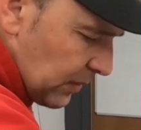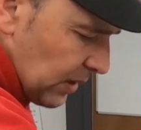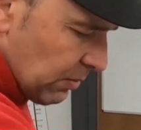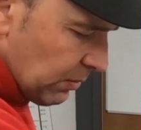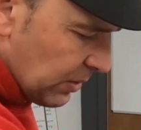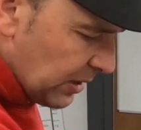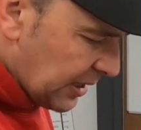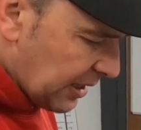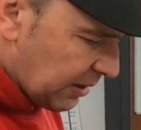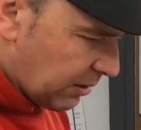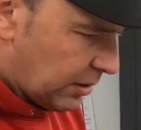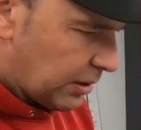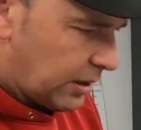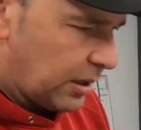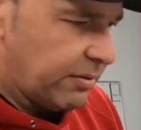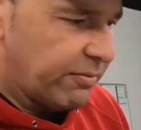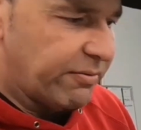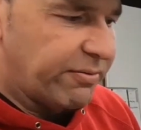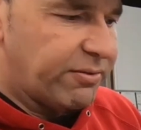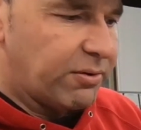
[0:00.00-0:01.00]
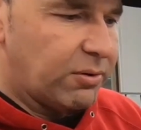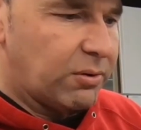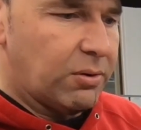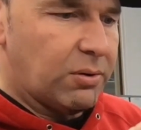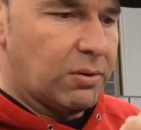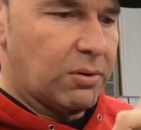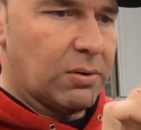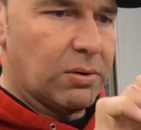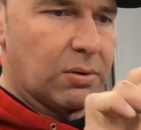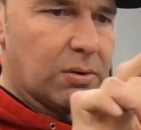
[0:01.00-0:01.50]
We're now looking
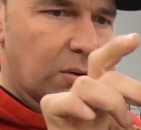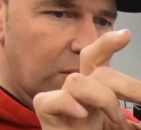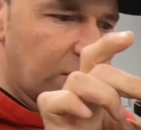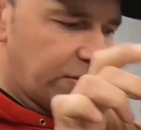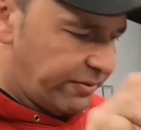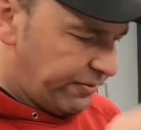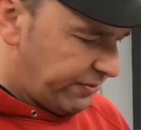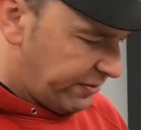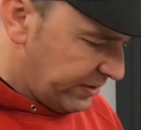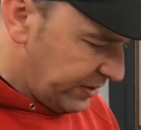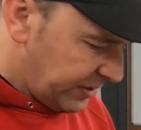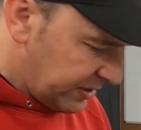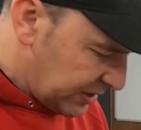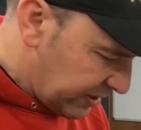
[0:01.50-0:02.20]
for the first